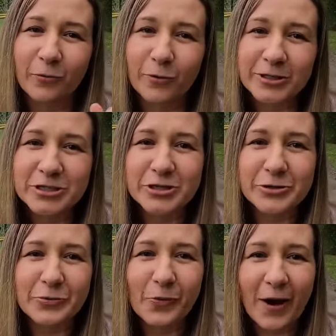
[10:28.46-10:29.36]
would
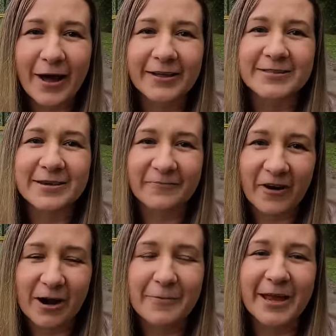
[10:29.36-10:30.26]
you want some
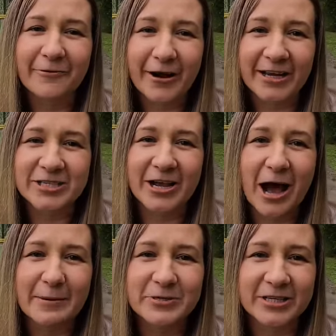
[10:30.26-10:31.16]
farming and ranching
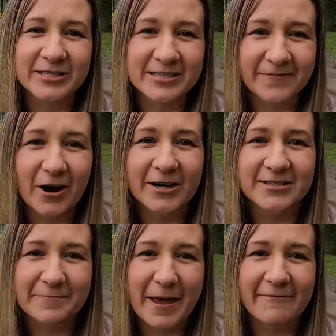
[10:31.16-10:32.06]
options as far
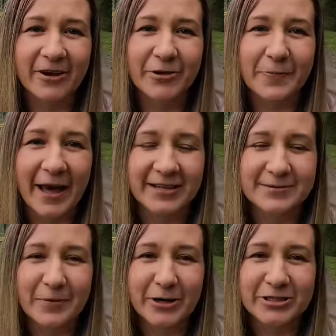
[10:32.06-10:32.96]
as the Paving New
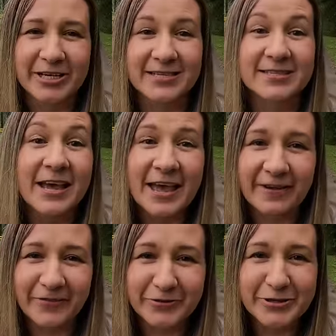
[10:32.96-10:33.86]
Paths merch is?
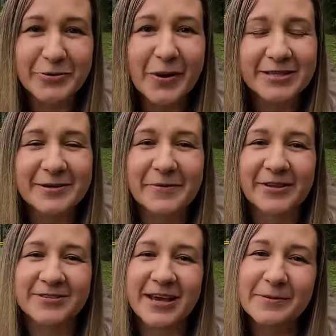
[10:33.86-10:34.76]
If you do want some of
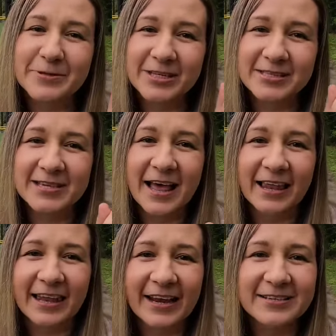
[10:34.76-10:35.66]
those options,
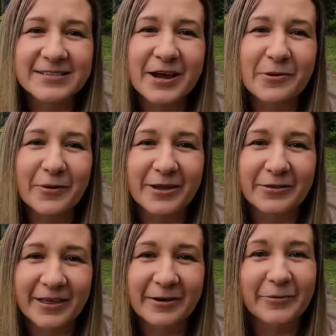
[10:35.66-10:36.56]
let us know what
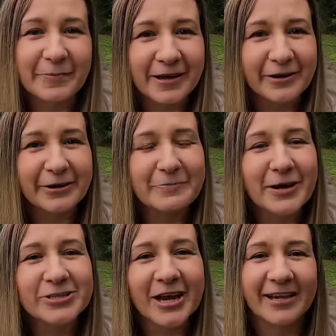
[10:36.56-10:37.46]
you think would be a good
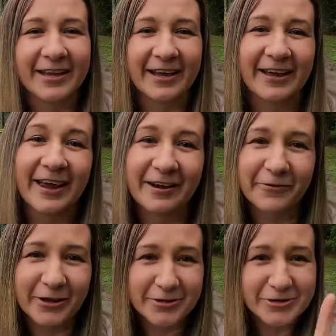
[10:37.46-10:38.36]
merch idea. And if
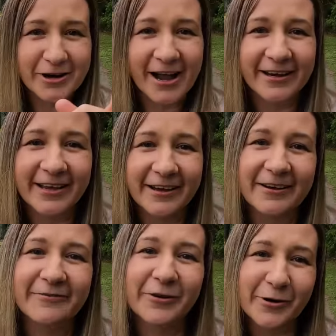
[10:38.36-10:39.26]
we use your idea,
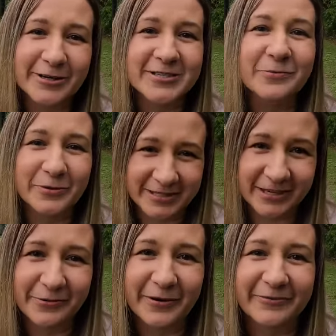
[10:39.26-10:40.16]
of course, we'll
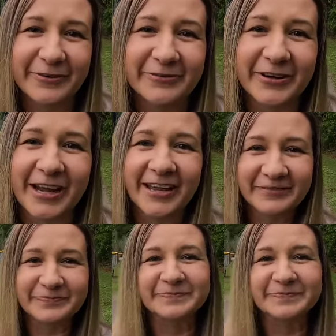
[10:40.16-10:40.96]
send you one for free.